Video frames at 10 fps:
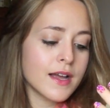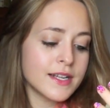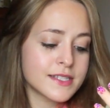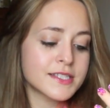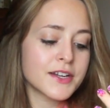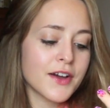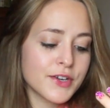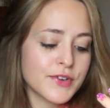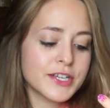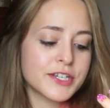Instant
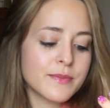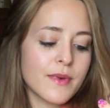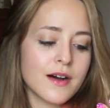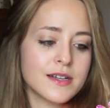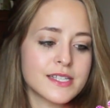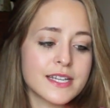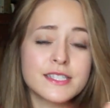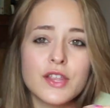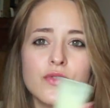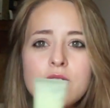Hydration Mask, and
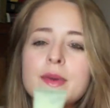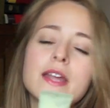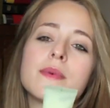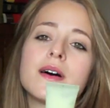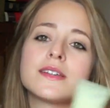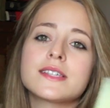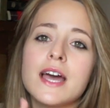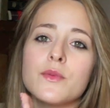it's a 3-minute mask.